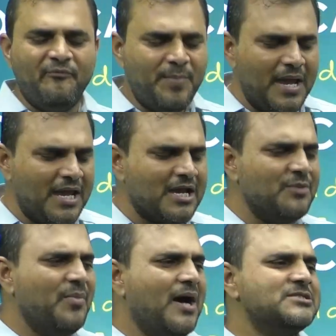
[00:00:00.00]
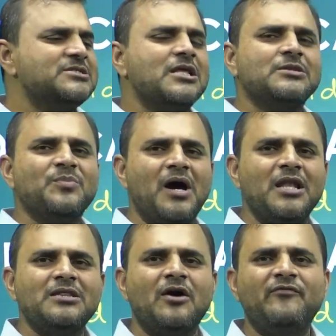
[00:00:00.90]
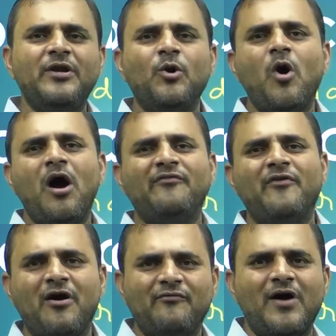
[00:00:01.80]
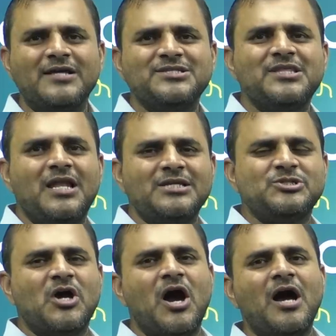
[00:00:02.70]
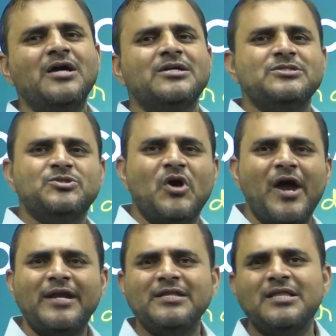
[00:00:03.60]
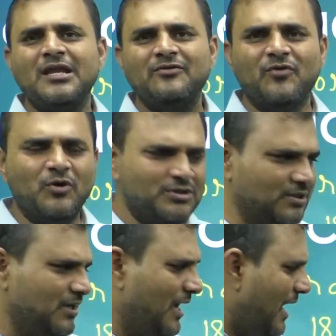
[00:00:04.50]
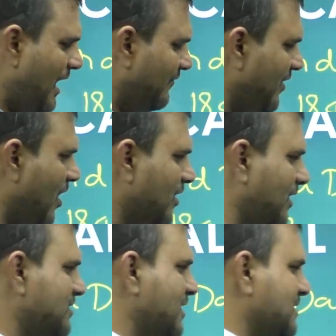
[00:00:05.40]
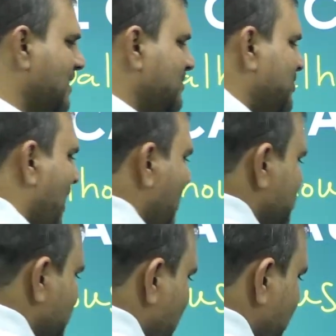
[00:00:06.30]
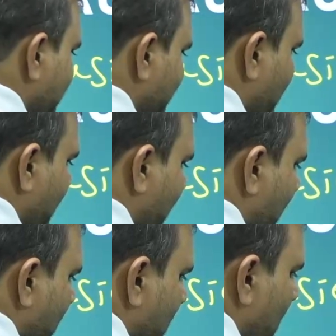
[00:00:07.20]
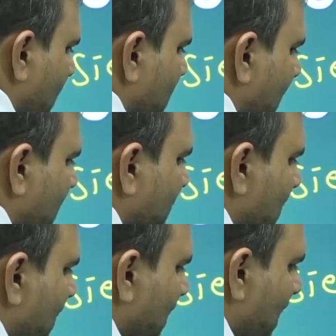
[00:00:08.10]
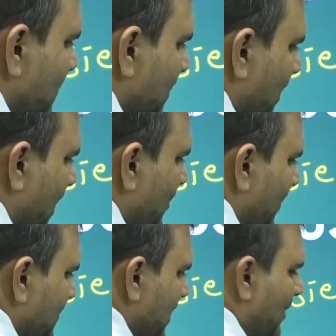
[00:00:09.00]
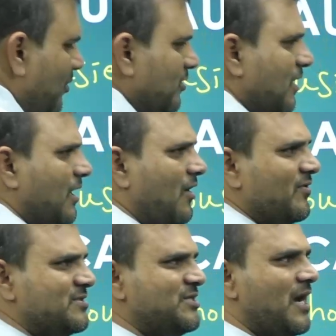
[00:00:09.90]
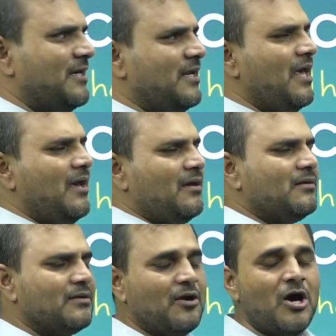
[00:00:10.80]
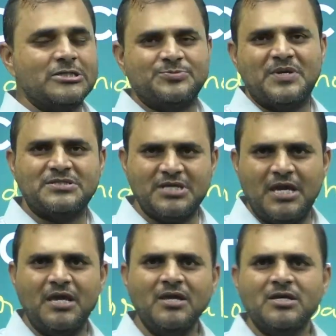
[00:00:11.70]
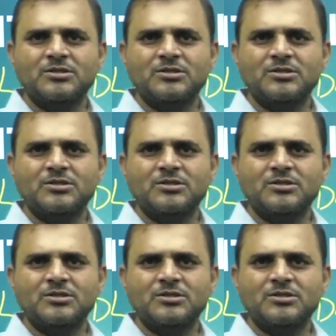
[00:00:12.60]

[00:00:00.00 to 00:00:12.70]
Begum Hazrat Mahal, the widow of Wajid Ali Shah, joined in the revolt. And we already say that Jhansi, right, Gangadhar Rao and Damodar Rao was died in a conspiracy.